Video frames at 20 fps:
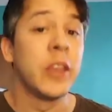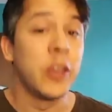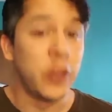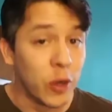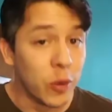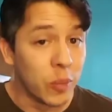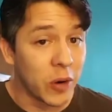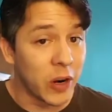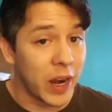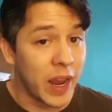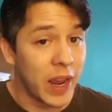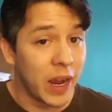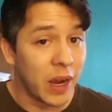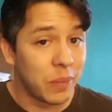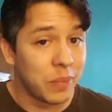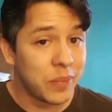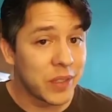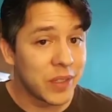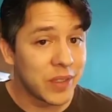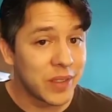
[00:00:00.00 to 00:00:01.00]
Humor
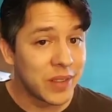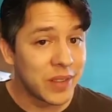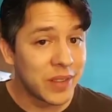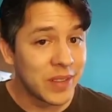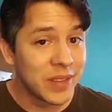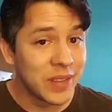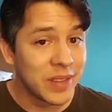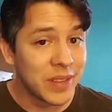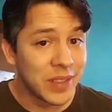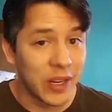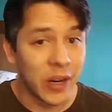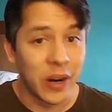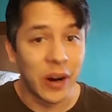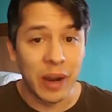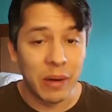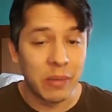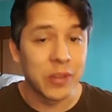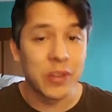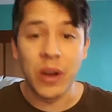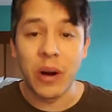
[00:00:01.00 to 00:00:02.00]
helped. You know,
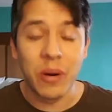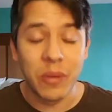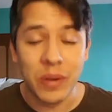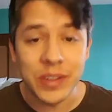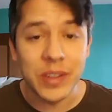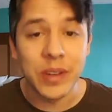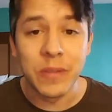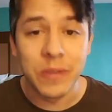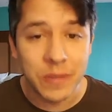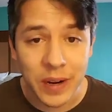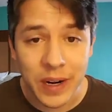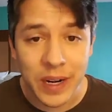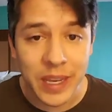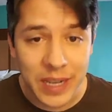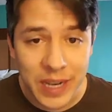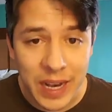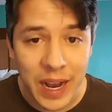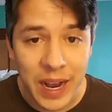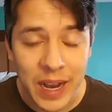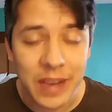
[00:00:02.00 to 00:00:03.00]
I was always a funny
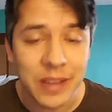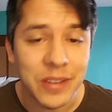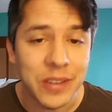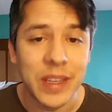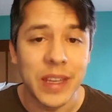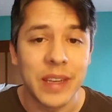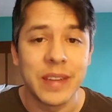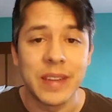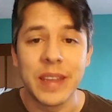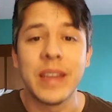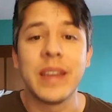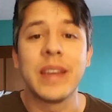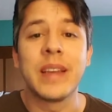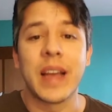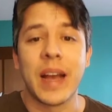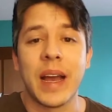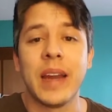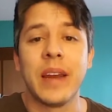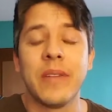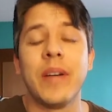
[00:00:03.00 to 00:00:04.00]
guy, so that did
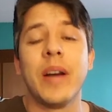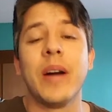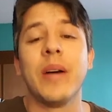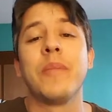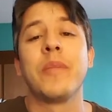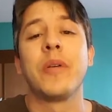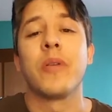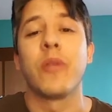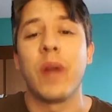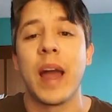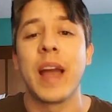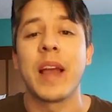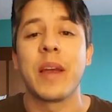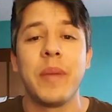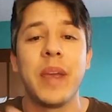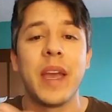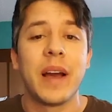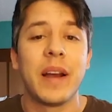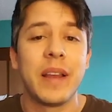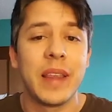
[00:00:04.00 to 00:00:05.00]
kind of help
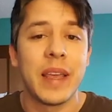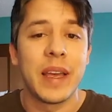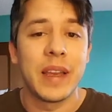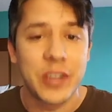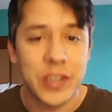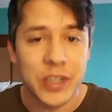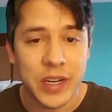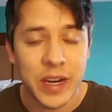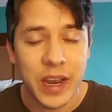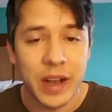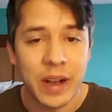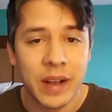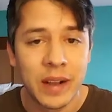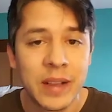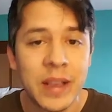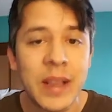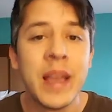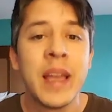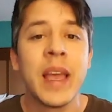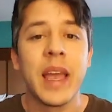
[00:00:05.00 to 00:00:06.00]
crack me out of that
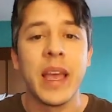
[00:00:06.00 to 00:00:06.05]
shell.